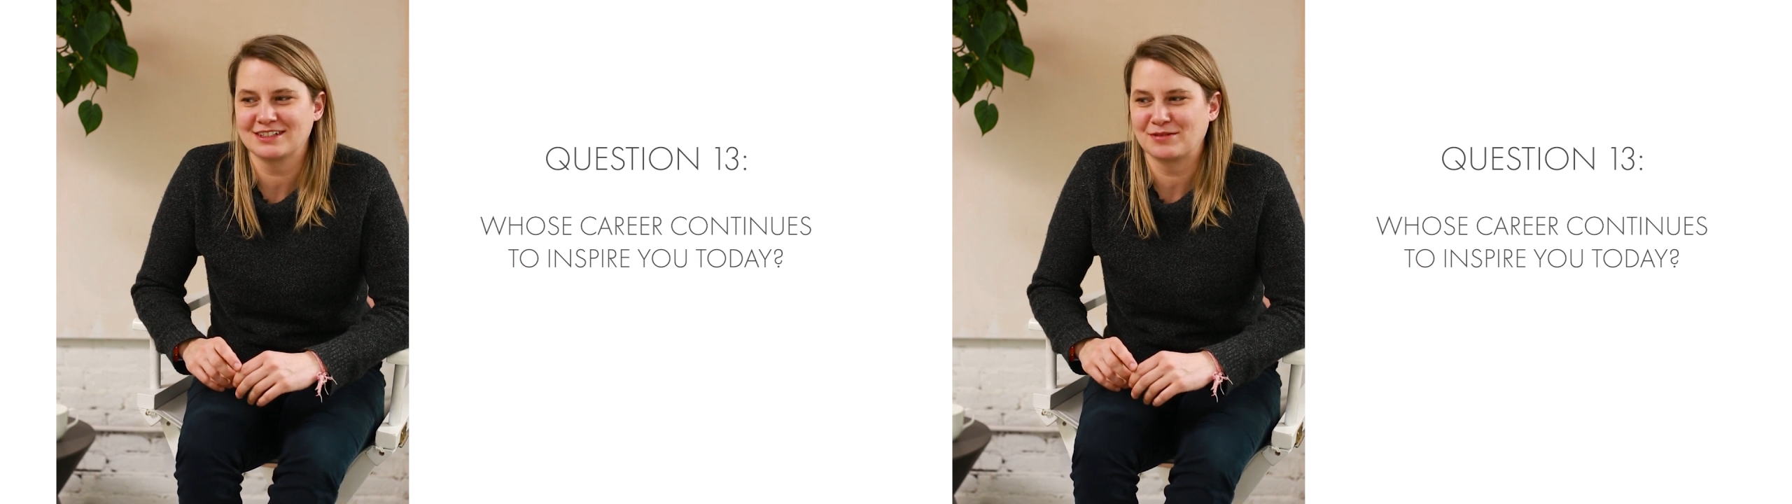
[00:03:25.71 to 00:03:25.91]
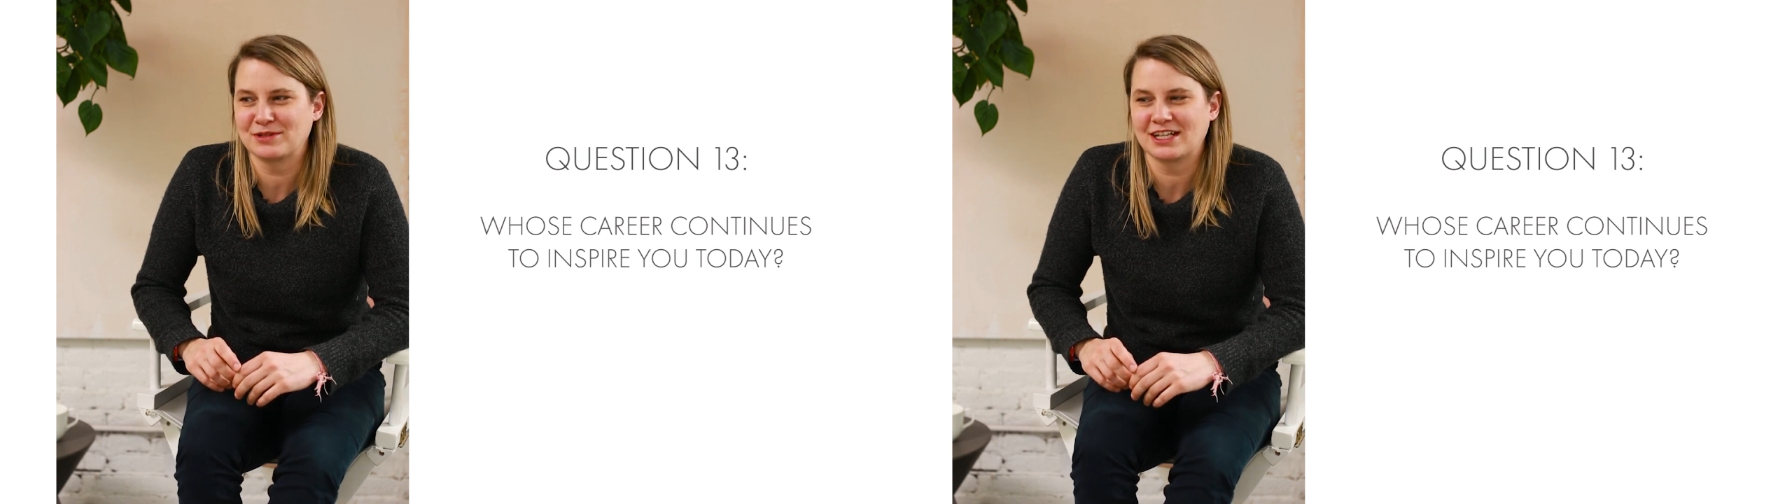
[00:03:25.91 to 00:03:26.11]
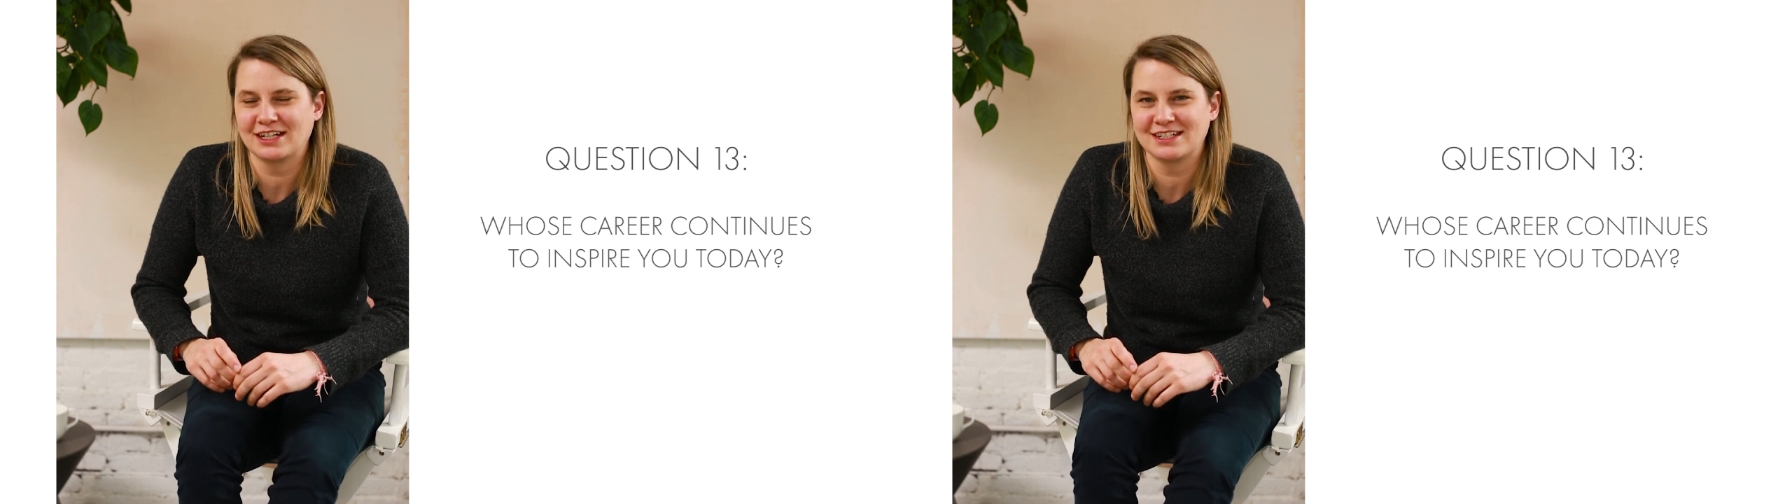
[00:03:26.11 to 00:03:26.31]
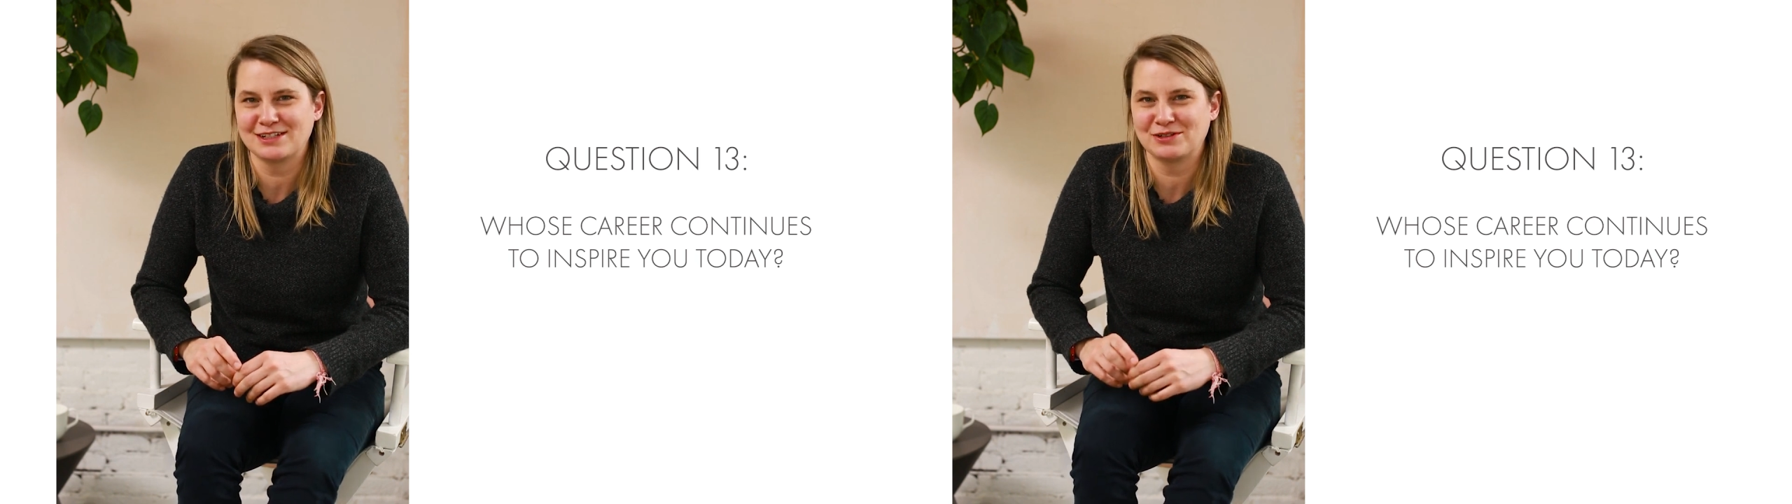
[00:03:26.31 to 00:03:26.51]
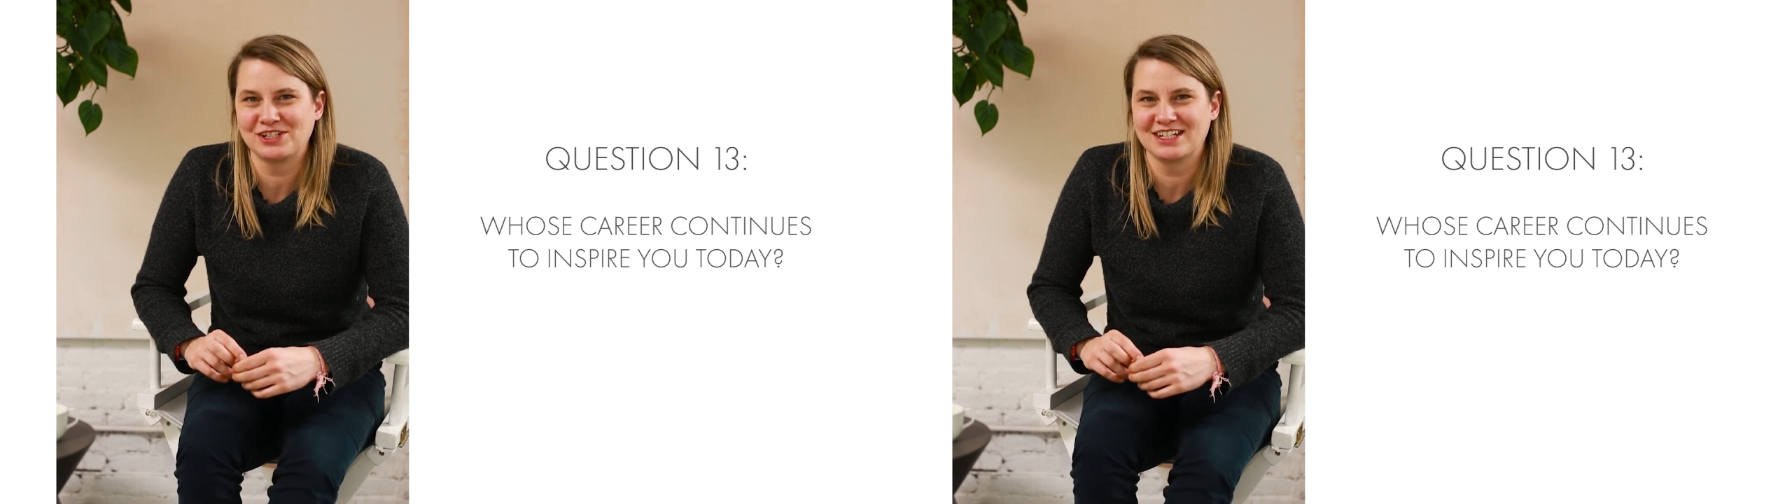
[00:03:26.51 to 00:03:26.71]
so I'm excited to
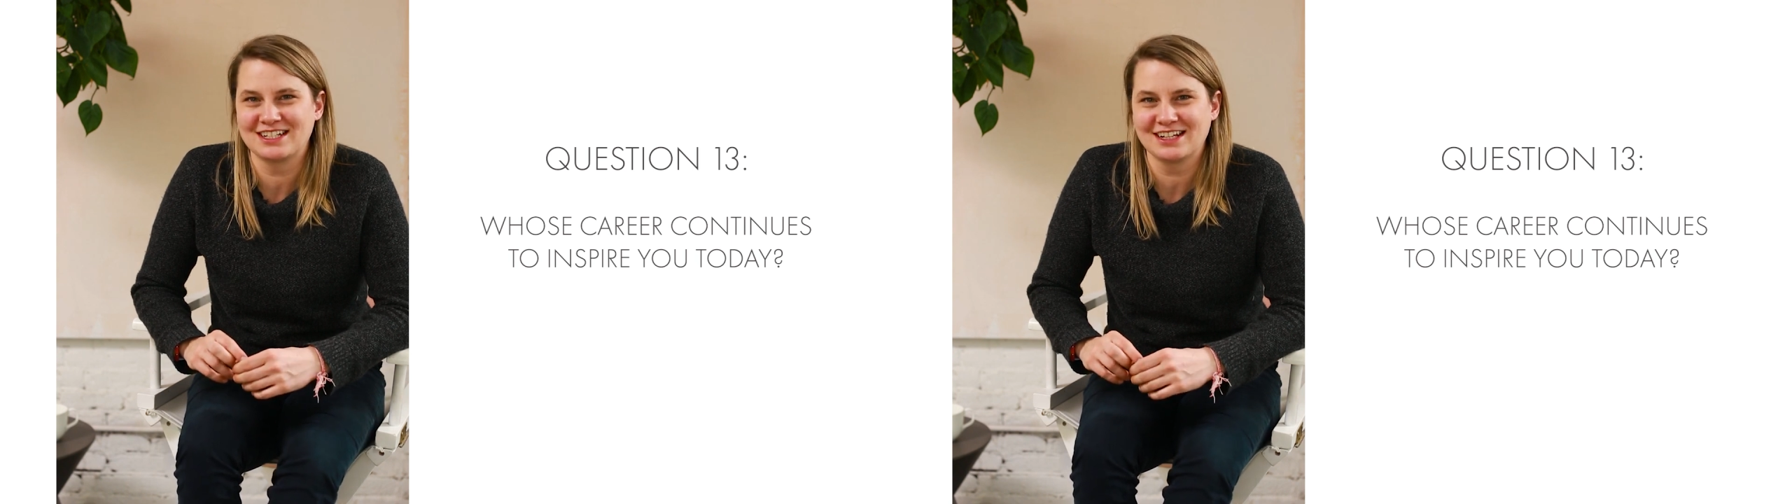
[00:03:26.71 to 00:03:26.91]
see what she does